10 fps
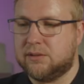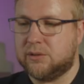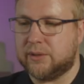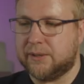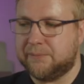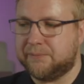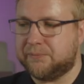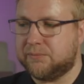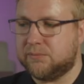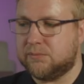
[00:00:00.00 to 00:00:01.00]
Okay.
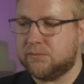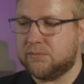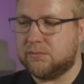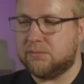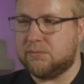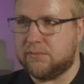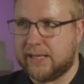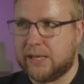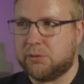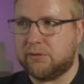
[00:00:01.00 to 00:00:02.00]

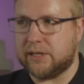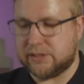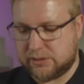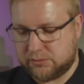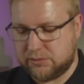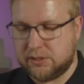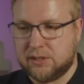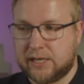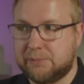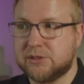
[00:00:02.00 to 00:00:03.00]
Now we're ready to go.
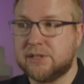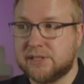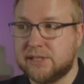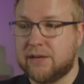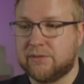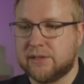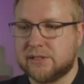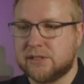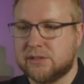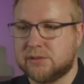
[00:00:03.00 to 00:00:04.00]
I'm just going to save
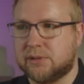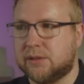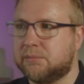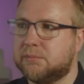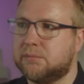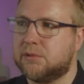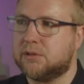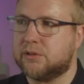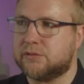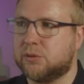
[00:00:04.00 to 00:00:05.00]
this. So I'll
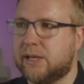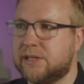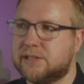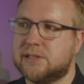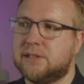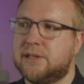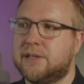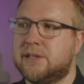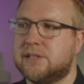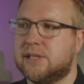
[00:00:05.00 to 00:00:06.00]
Control S,
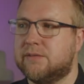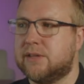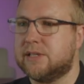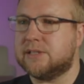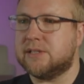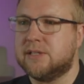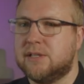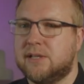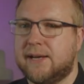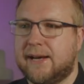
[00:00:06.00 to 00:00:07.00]
save this,
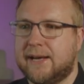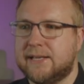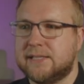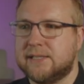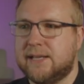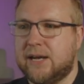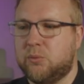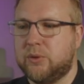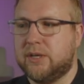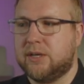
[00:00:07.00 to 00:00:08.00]
and now
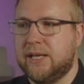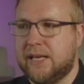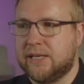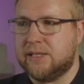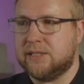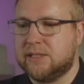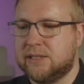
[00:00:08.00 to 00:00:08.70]
we are in